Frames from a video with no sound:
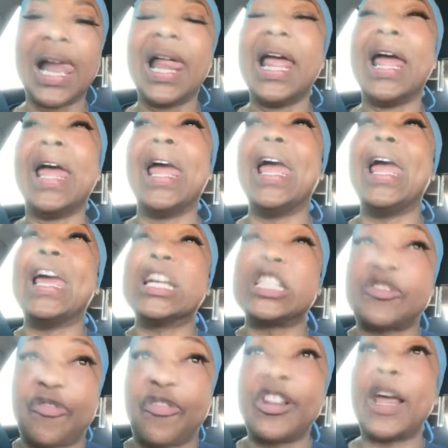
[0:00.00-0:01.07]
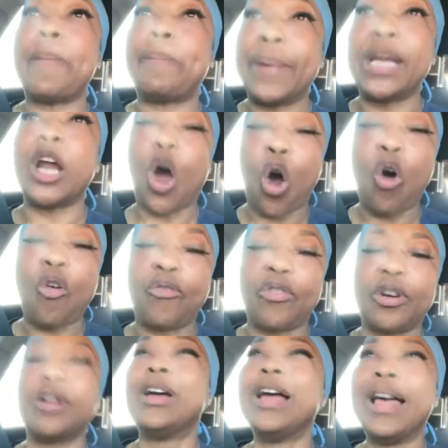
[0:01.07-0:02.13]
He is flipping
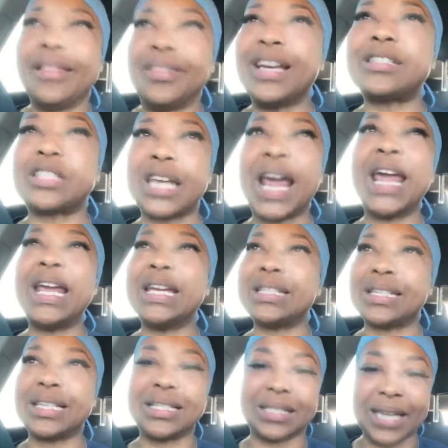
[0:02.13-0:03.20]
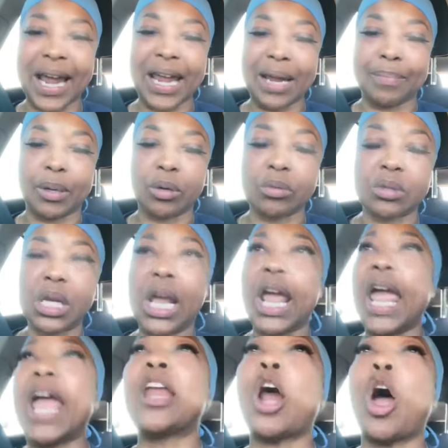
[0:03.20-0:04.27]
over the changing tables.
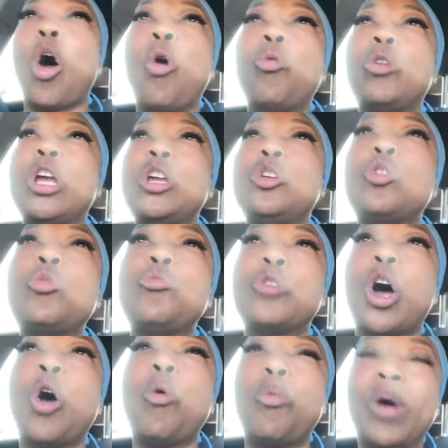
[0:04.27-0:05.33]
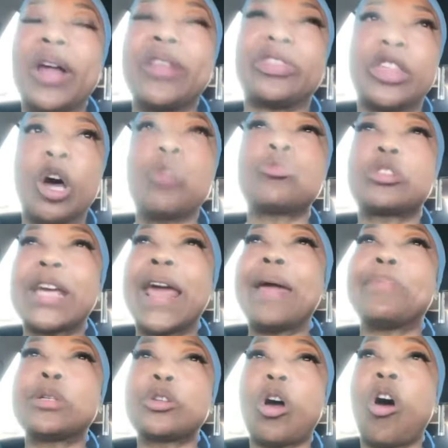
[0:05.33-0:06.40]
And only you know what those
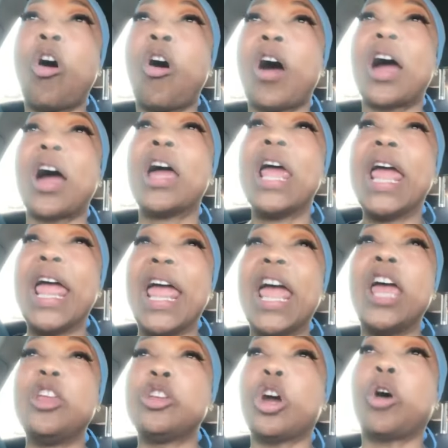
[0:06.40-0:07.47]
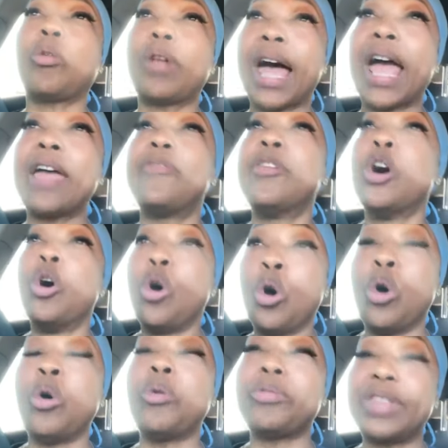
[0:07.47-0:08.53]
tables are in your life,
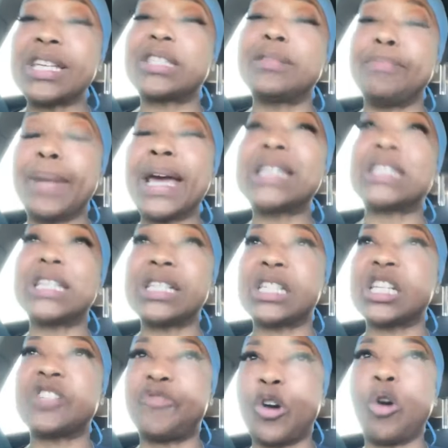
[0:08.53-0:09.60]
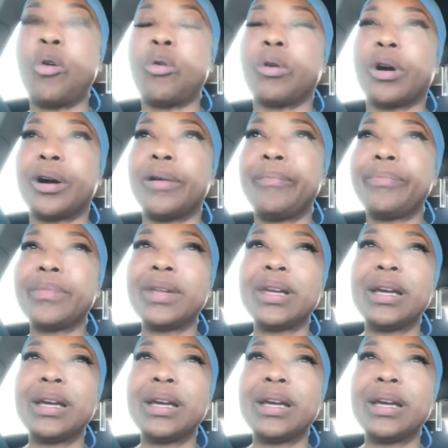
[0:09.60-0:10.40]
who this message is for.